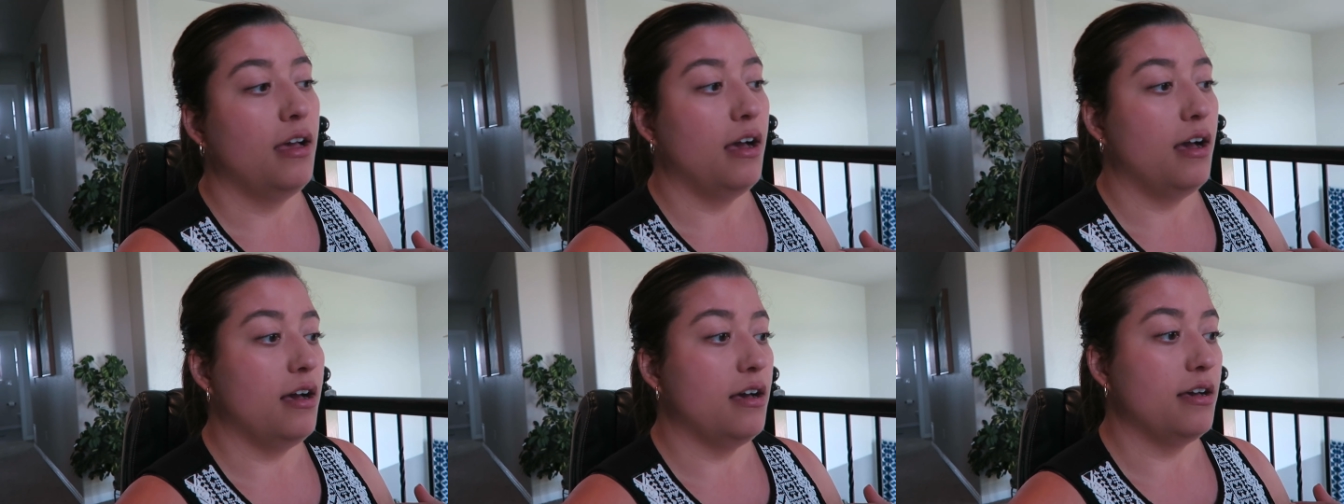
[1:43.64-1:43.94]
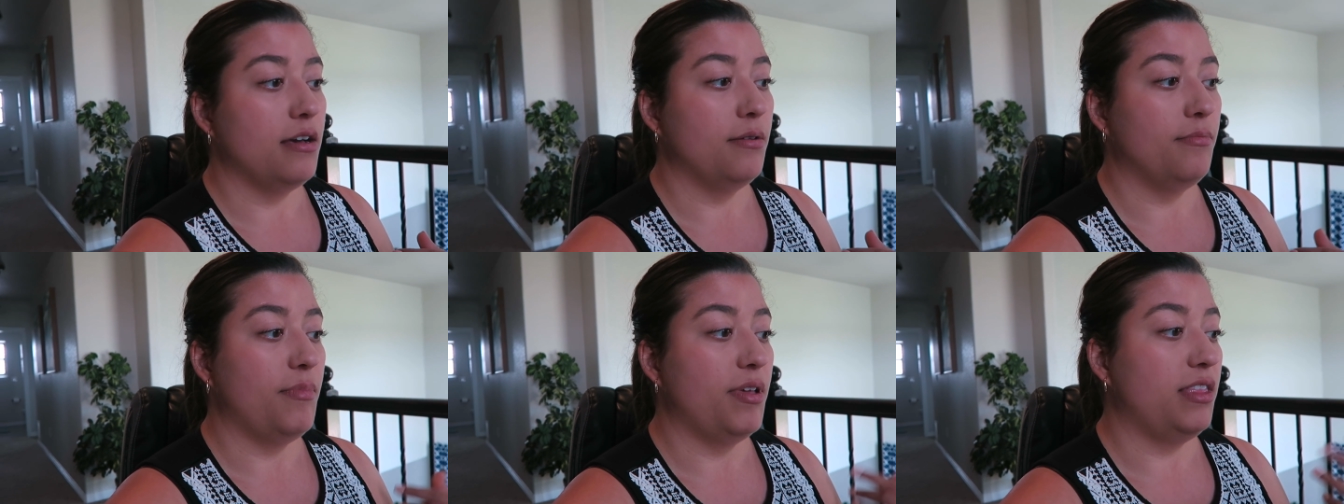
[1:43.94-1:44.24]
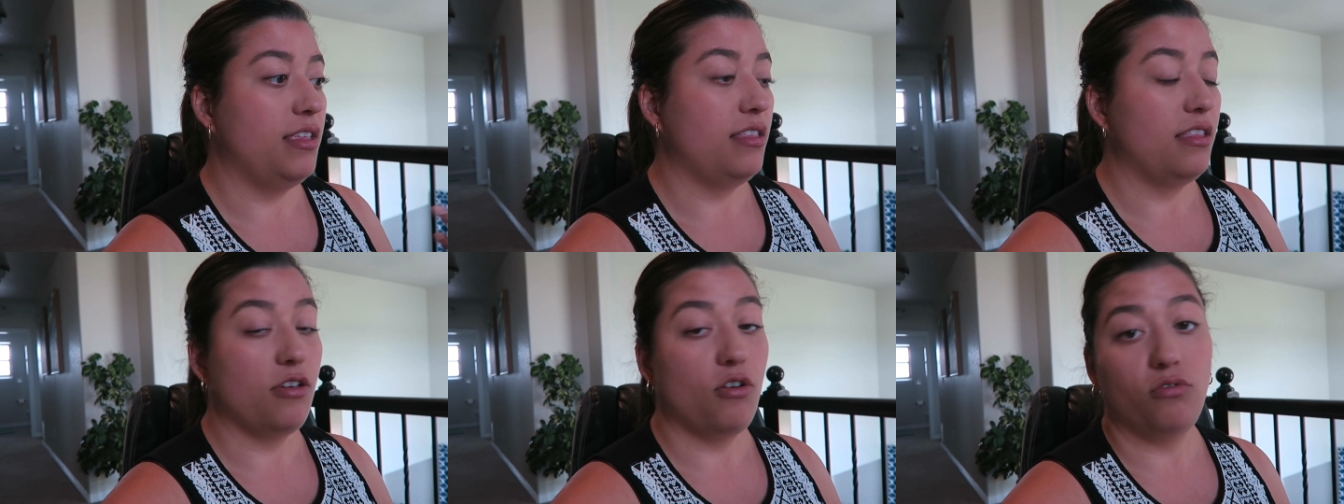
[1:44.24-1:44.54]
And
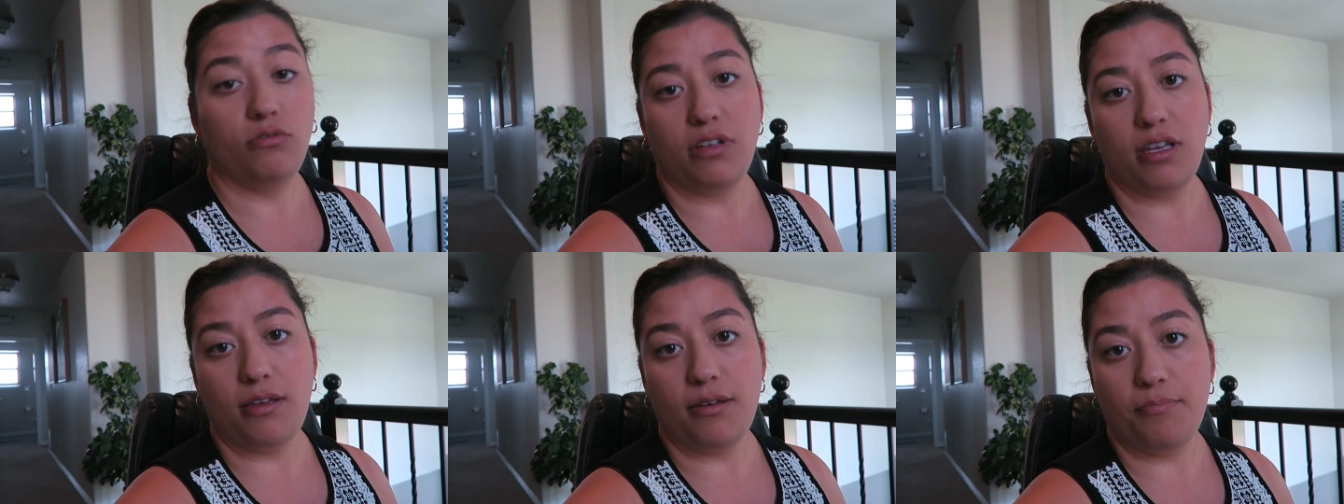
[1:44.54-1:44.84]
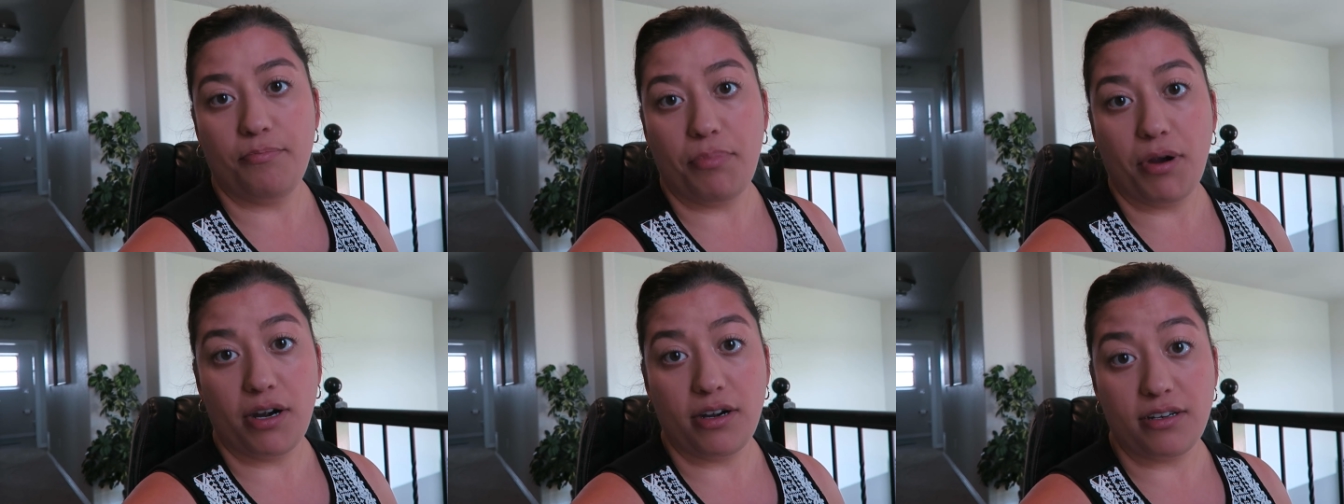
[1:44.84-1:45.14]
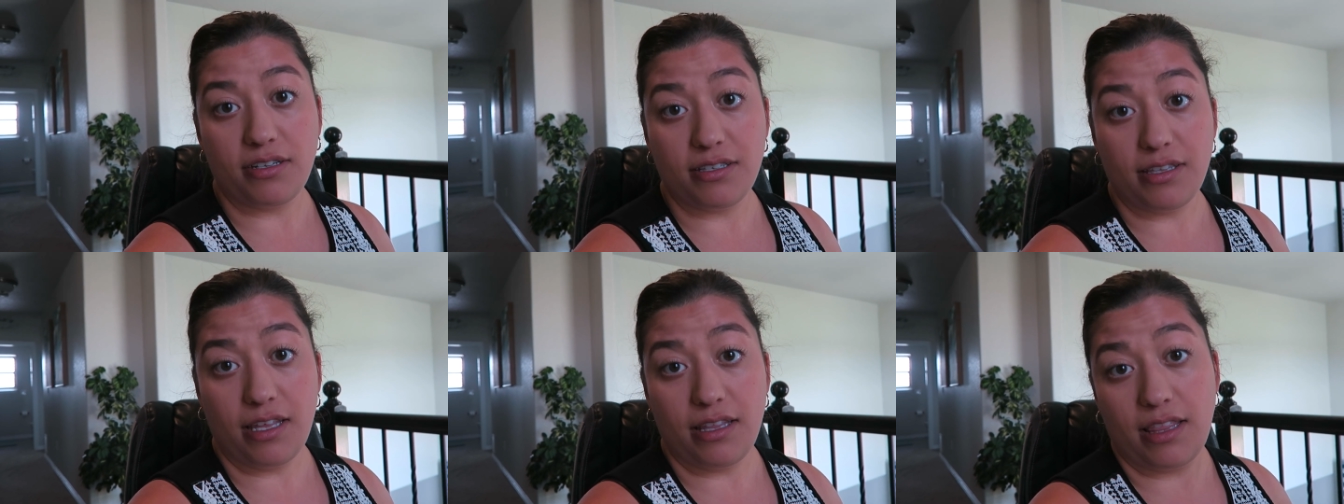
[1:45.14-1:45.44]
then the only
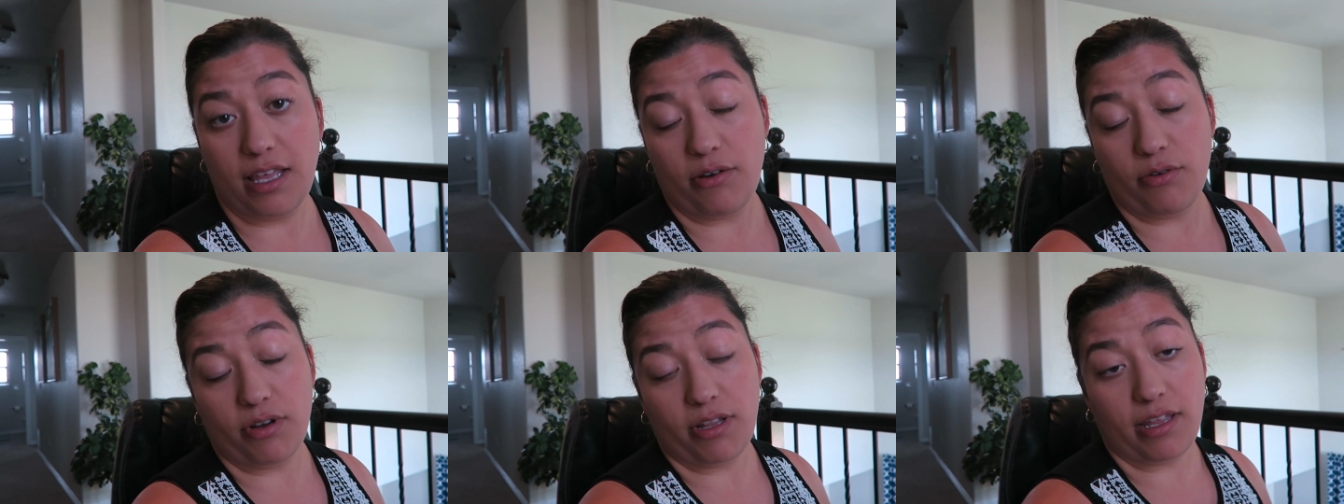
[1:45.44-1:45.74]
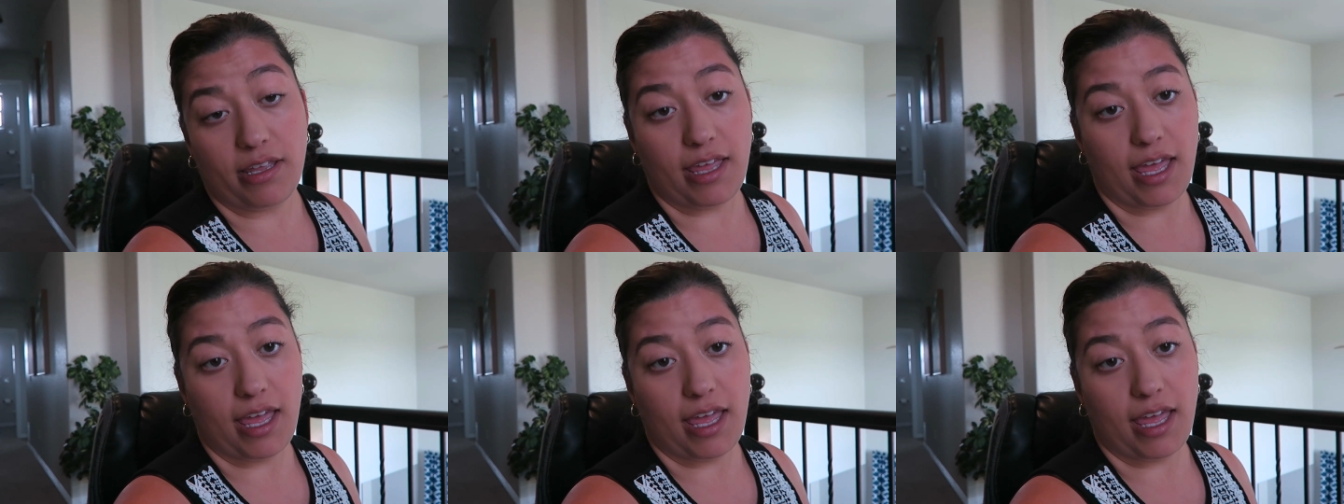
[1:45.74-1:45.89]
parts that they really